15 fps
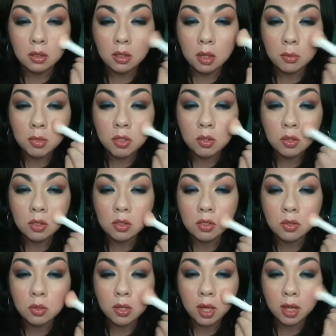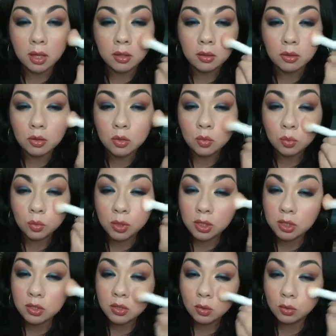I mean, you could do that. You
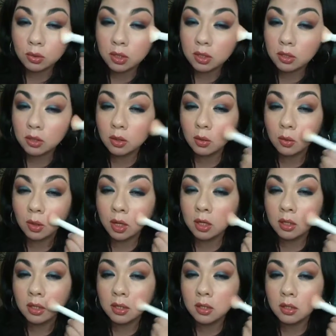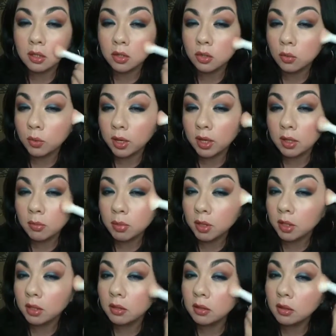really don't need it though. I like it the other way,
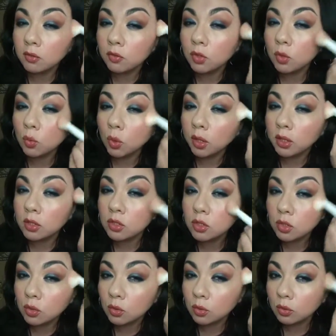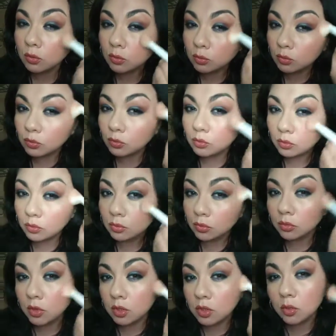but if you wanted to,
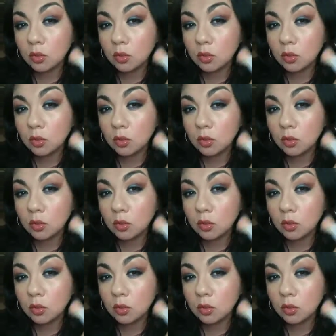you could